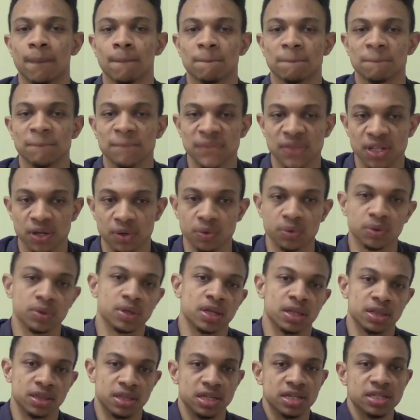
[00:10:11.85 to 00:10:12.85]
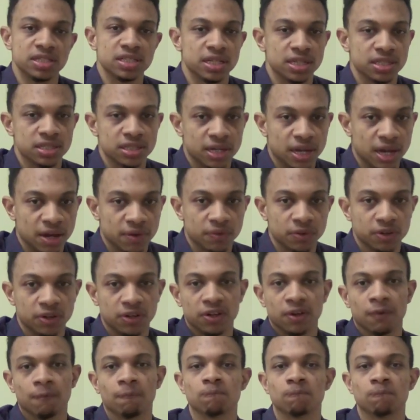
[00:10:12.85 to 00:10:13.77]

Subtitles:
you know, this is Africa.